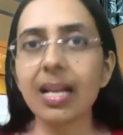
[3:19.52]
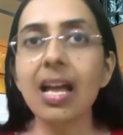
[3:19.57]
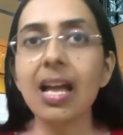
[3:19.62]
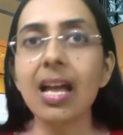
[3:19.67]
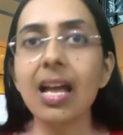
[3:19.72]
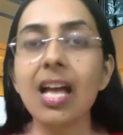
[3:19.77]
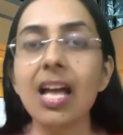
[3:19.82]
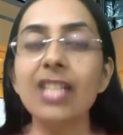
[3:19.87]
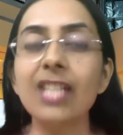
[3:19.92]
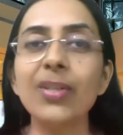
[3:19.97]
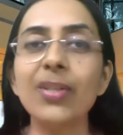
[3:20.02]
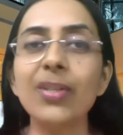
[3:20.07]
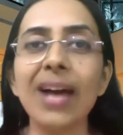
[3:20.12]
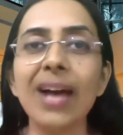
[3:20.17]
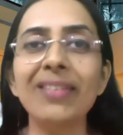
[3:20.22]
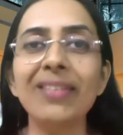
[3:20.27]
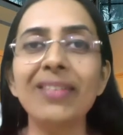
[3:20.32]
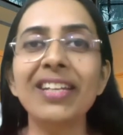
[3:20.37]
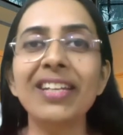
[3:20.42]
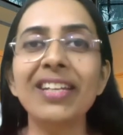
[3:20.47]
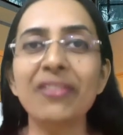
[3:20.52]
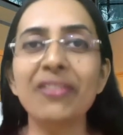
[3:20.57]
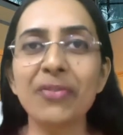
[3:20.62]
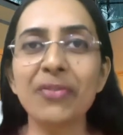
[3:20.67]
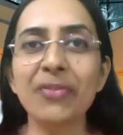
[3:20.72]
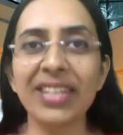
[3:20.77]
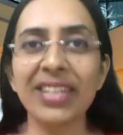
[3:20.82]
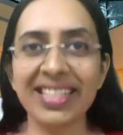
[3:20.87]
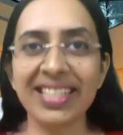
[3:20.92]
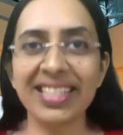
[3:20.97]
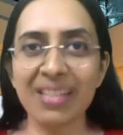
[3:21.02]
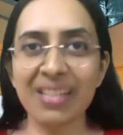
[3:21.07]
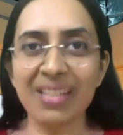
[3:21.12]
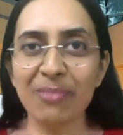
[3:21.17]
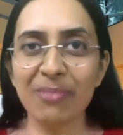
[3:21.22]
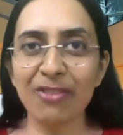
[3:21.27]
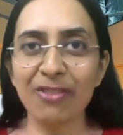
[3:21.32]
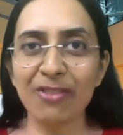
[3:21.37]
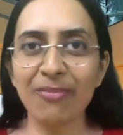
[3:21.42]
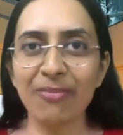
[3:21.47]
So I will give you one example
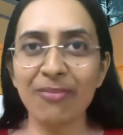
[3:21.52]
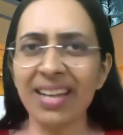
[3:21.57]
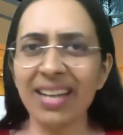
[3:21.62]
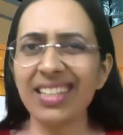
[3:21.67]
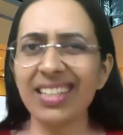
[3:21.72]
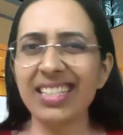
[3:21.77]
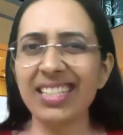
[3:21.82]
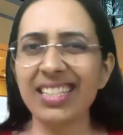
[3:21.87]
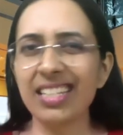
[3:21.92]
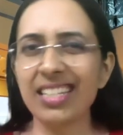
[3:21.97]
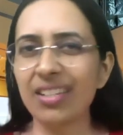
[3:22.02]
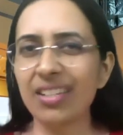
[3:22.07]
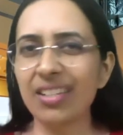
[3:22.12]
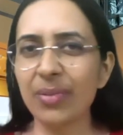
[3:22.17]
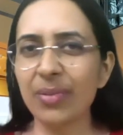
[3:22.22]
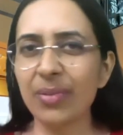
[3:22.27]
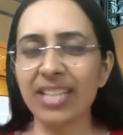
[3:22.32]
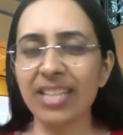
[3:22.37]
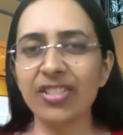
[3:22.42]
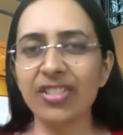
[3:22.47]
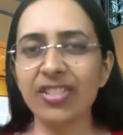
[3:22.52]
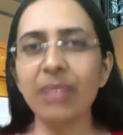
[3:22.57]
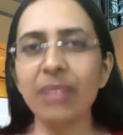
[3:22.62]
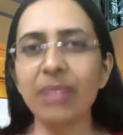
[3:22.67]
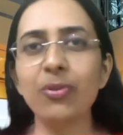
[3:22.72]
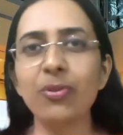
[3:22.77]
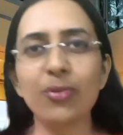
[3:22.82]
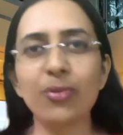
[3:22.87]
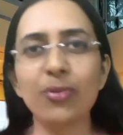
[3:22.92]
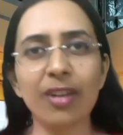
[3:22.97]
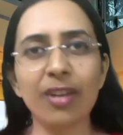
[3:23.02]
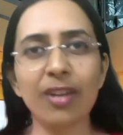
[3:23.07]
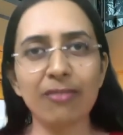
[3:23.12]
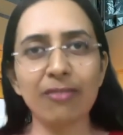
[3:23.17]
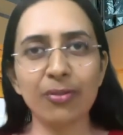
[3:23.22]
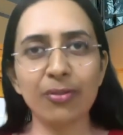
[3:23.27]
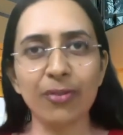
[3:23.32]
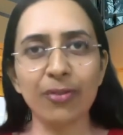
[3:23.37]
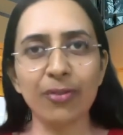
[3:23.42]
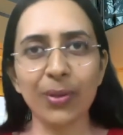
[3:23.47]
of mine. It's a little too extreme. You do not have to
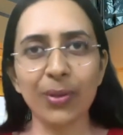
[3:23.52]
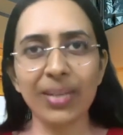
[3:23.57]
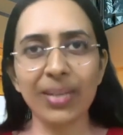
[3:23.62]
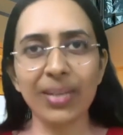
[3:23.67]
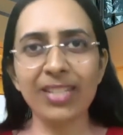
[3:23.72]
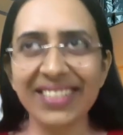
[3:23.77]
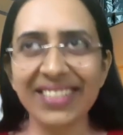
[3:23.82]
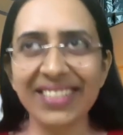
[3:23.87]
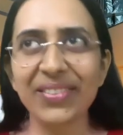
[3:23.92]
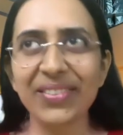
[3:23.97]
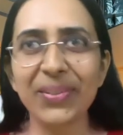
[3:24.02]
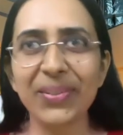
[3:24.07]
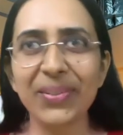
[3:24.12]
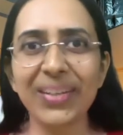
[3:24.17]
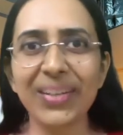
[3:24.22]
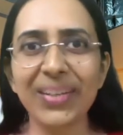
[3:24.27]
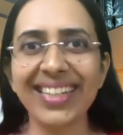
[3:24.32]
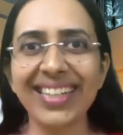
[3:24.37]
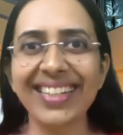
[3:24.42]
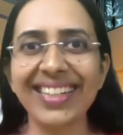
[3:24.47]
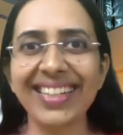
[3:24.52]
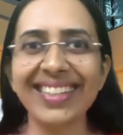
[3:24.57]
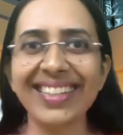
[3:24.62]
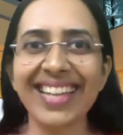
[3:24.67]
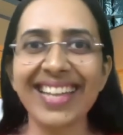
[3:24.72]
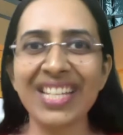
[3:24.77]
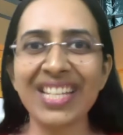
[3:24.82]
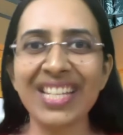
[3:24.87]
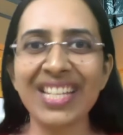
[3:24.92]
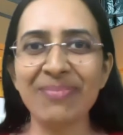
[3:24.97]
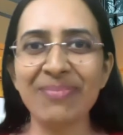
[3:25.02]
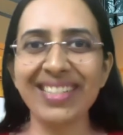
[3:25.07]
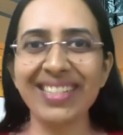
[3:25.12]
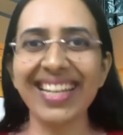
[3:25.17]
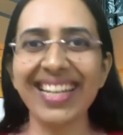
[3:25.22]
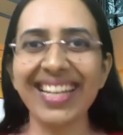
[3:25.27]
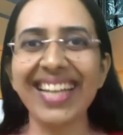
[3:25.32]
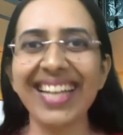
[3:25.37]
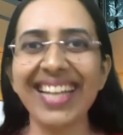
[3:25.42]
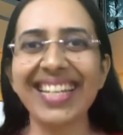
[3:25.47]
follow it. Do it under the expert
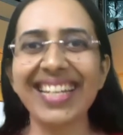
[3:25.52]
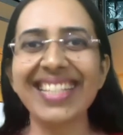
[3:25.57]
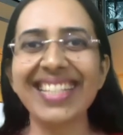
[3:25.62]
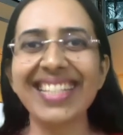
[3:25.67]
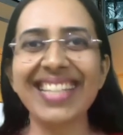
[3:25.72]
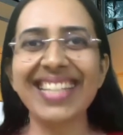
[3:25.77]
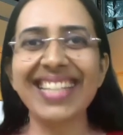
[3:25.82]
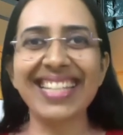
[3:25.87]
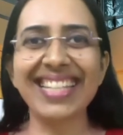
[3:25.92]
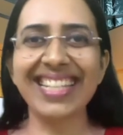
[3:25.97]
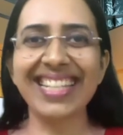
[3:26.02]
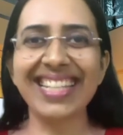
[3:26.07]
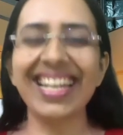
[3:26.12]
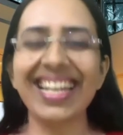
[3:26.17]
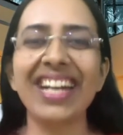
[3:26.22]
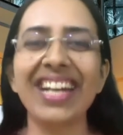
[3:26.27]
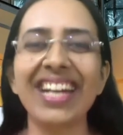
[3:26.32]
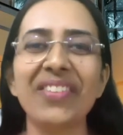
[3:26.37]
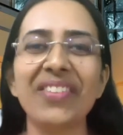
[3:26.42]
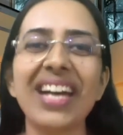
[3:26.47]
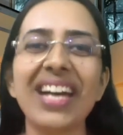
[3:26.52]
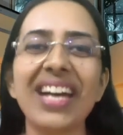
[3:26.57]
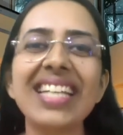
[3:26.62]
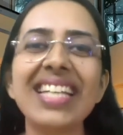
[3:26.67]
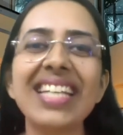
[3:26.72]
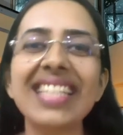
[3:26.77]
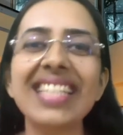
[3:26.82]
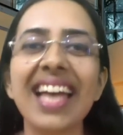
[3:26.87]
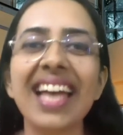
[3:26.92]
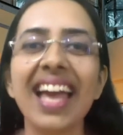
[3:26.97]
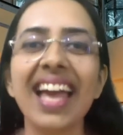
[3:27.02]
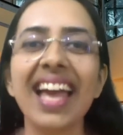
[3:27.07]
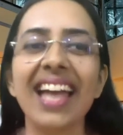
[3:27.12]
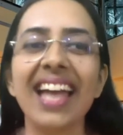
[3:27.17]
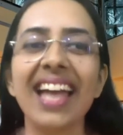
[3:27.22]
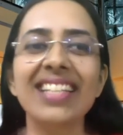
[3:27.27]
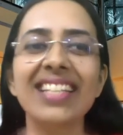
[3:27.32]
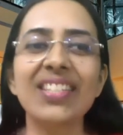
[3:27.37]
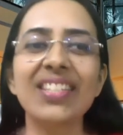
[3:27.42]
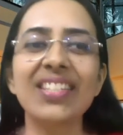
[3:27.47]
guidance as they advise.
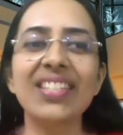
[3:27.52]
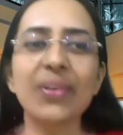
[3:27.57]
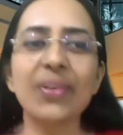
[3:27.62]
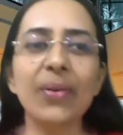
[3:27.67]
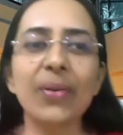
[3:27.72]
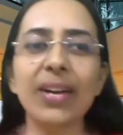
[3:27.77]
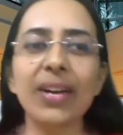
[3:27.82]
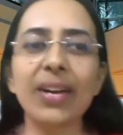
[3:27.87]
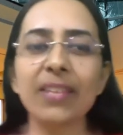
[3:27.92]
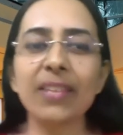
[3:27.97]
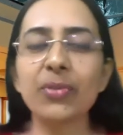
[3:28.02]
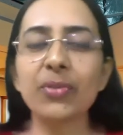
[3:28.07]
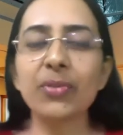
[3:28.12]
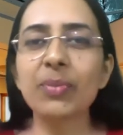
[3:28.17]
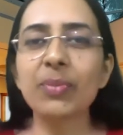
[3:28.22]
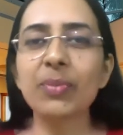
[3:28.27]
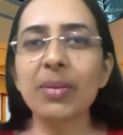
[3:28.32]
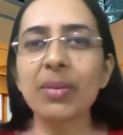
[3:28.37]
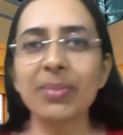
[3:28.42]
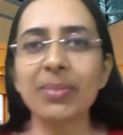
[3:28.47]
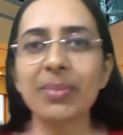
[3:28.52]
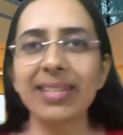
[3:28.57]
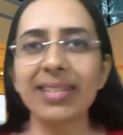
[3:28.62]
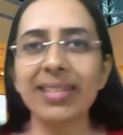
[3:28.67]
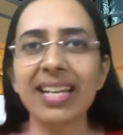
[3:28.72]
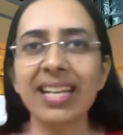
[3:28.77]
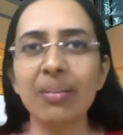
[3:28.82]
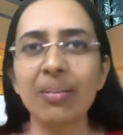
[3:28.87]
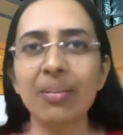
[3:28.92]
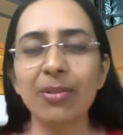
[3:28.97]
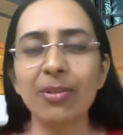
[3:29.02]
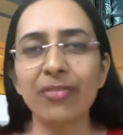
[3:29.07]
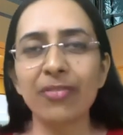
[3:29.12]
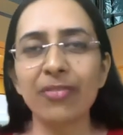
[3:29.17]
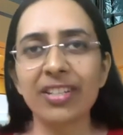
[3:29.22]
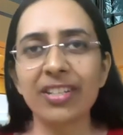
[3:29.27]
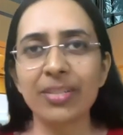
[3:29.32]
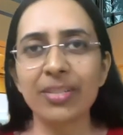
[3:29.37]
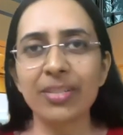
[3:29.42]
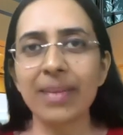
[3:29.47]
So it was my birthday a couple of
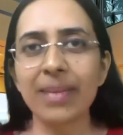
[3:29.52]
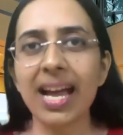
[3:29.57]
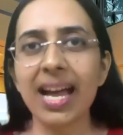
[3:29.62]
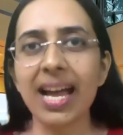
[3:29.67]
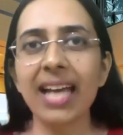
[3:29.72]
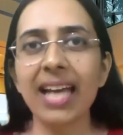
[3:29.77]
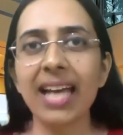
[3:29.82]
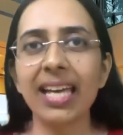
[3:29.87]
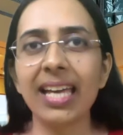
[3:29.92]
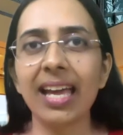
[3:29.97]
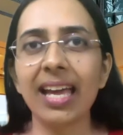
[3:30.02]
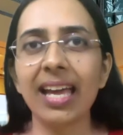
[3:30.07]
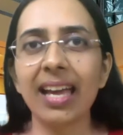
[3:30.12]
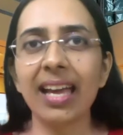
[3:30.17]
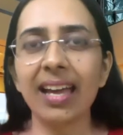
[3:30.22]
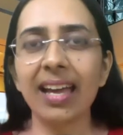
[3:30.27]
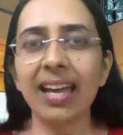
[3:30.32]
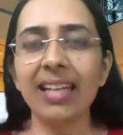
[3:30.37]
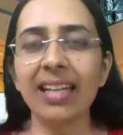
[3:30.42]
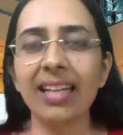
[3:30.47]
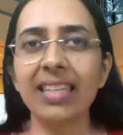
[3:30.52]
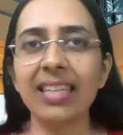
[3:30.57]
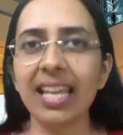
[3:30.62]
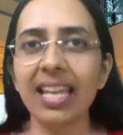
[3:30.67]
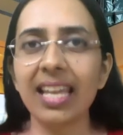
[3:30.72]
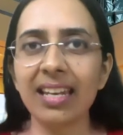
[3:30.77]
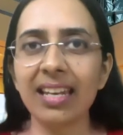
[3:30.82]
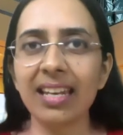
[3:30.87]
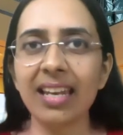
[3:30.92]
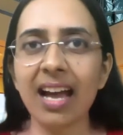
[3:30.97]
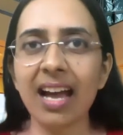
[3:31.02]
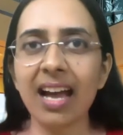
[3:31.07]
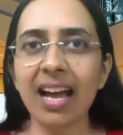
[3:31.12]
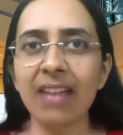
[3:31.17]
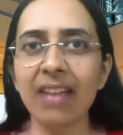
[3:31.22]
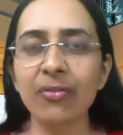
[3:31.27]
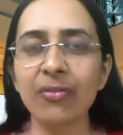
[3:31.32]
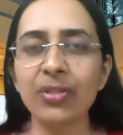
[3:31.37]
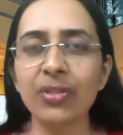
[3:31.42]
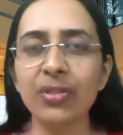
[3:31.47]
years back. And then I
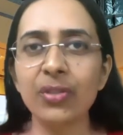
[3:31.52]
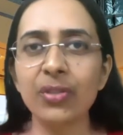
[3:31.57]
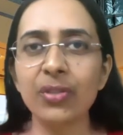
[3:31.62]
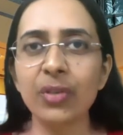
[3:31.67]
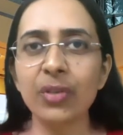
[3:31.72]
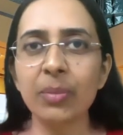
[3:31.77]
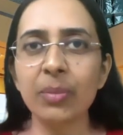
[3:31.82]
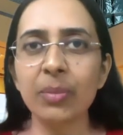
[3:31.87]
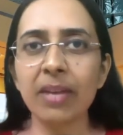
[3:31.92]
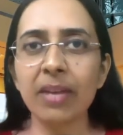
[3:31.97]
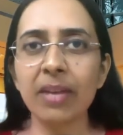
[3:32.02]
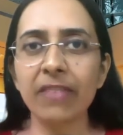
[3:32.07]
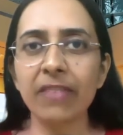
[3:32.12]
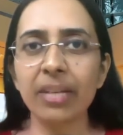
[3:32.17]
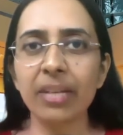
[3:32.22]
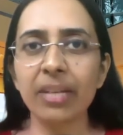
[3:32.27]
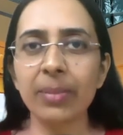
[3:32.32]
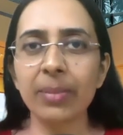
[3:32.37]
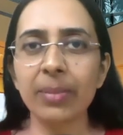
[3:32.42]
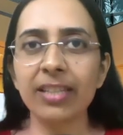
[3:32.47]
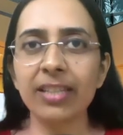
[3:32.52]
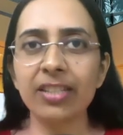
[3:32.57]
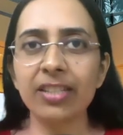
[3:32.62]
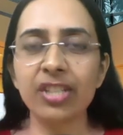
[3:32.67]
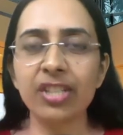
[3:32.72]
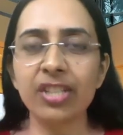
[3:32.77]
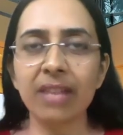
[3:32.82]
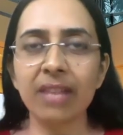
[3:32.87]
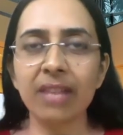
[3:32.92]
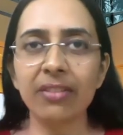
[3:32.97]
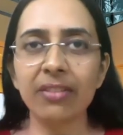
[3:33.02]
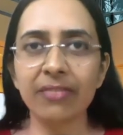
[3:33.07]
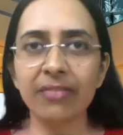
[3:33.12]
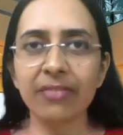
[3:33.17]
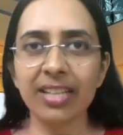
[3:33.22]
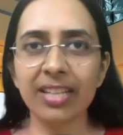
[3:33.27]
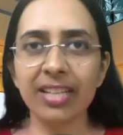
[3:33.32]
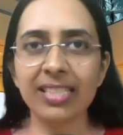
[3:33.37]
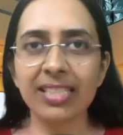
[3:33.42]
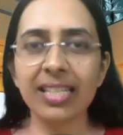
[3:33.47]
was doing my 1 month shravan
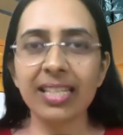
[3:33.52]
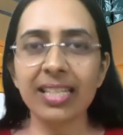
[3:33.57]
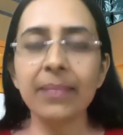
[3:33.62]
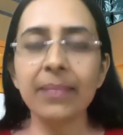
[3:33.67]
fasting.